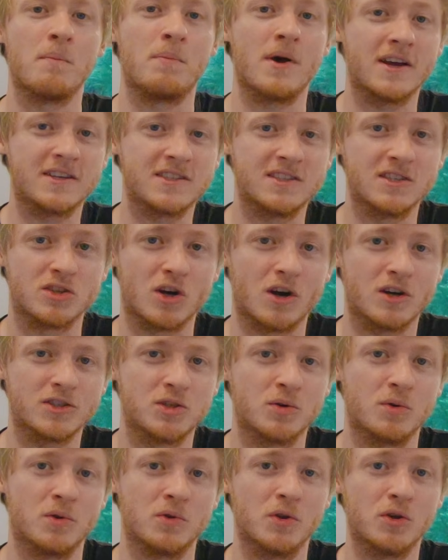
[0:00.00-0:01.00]
PEX is
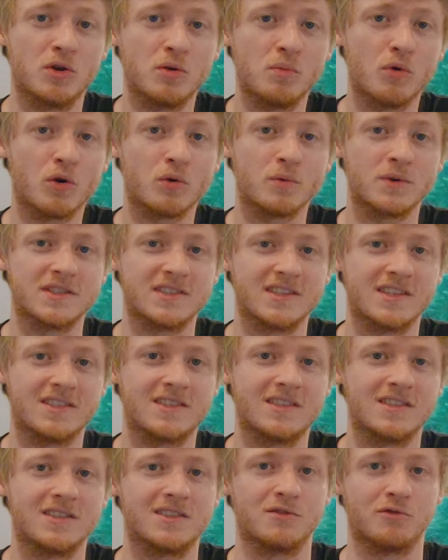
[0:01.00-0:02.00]
also a little more
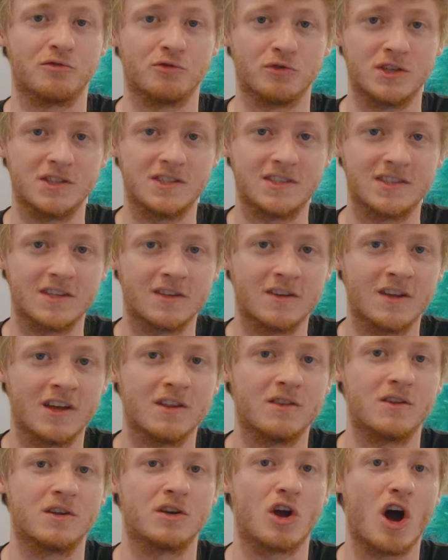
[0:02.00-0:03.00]
resistant to freezing
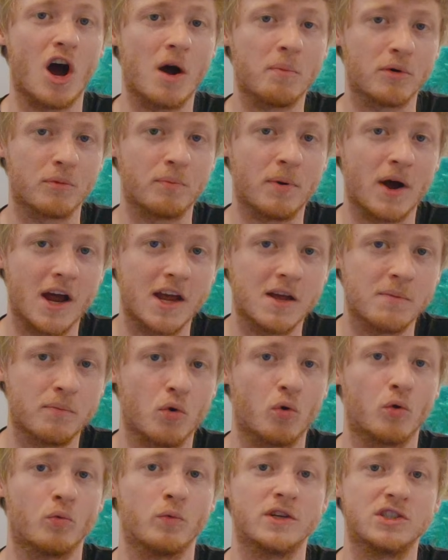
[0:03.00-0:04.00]
than copper pipe
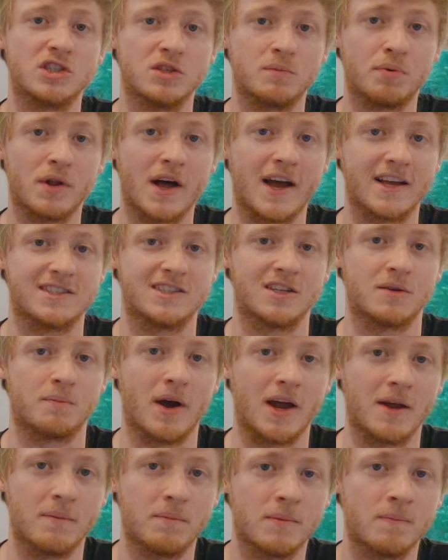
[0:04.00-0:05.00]
or rigid plastic
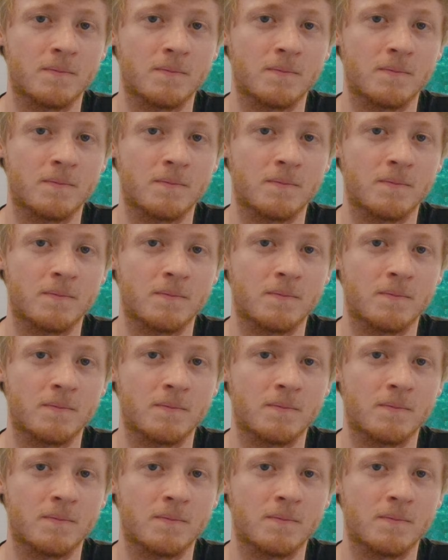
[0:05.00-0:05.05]
pipe.